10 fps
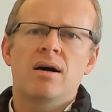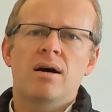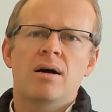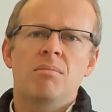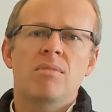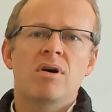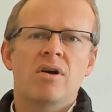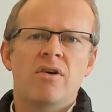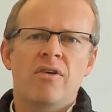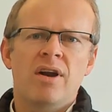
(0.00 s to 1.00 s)

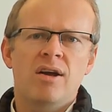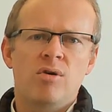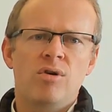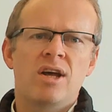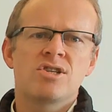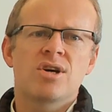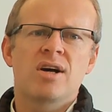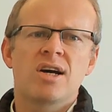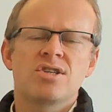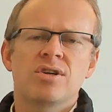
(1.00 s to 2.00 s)
really good
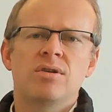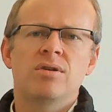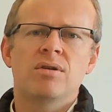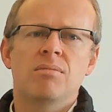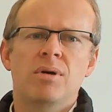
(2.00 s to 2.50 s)
educational